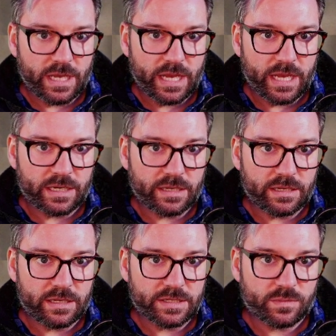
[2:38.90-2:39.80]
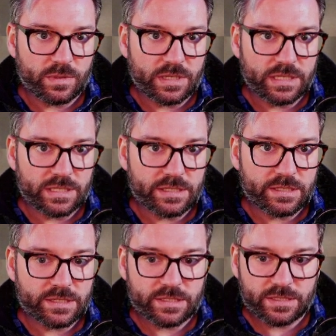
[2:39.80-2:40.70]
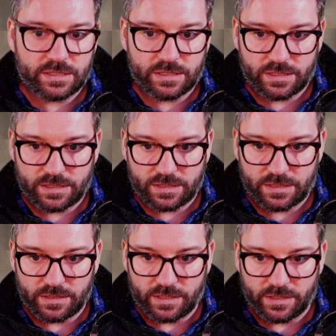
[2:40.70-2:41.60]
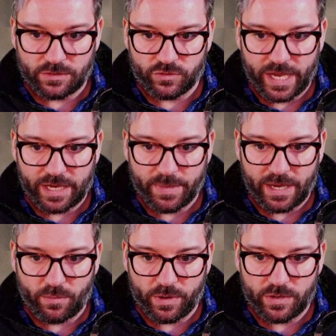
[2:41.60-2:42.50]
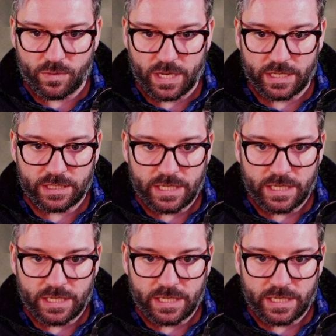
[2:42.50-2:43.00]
And this was, you can drag it back where you want.